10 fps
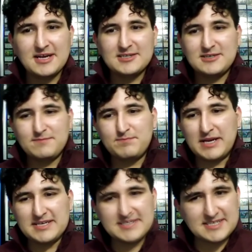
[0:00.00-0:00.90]
She
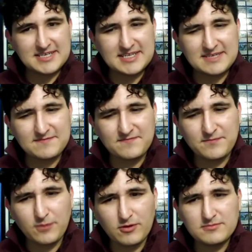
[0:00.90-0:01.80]
basically
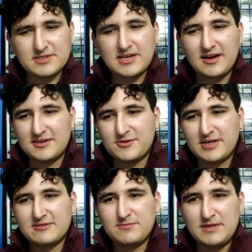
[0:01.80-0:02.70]
forms
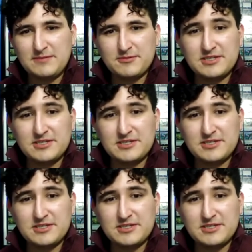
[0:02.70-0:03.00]
contracts with people.